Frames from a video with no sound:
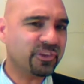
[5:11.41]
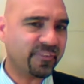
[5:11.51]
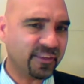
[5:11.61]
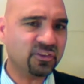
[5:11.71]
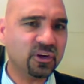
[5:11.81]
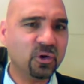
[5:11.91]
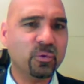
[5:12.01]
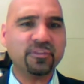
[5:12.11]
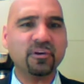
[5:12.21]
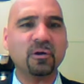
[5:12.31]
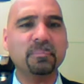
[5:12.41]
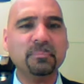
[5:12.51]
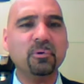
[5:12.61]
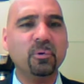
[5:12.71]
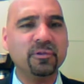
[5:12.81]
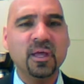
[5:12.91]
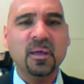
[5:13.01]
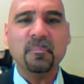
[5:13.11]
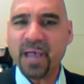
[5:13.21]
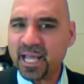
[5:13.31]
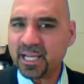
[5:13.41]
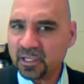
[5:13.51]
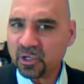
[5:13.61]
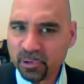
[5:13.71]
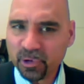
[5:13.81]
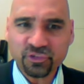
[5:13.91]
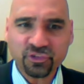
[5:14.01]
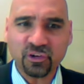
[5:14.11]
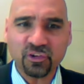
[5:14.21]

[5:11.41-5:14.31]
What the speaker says: And most of the problems that they deal with are people with